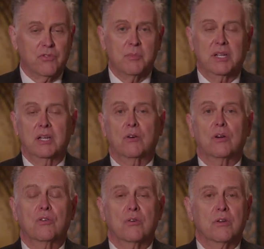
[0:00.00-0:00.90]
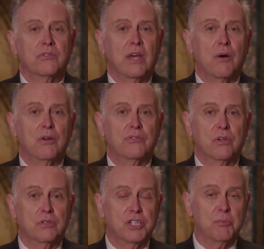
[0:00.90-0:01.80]
from Akira Kurosawa's
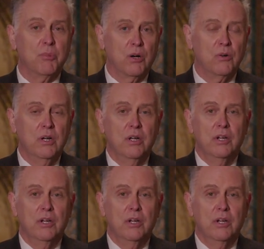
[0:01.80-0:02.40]
Yojimbo